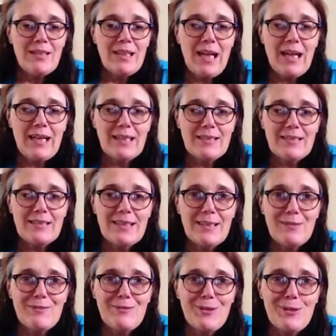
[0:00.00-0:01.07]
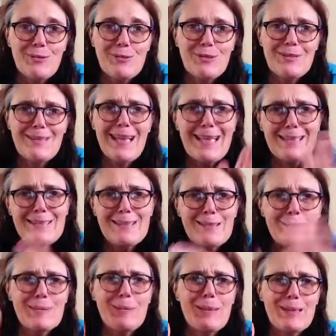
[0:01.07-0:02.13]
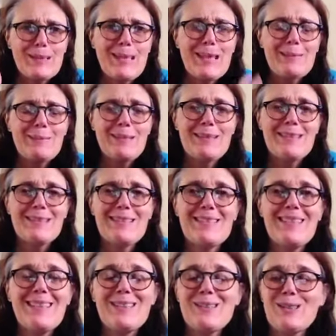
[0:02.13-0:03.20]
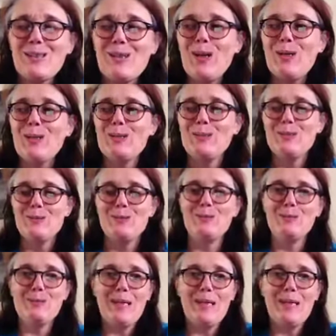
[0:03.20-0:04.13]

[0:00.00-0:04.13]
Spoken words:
and it involves sadness as well as happiness. So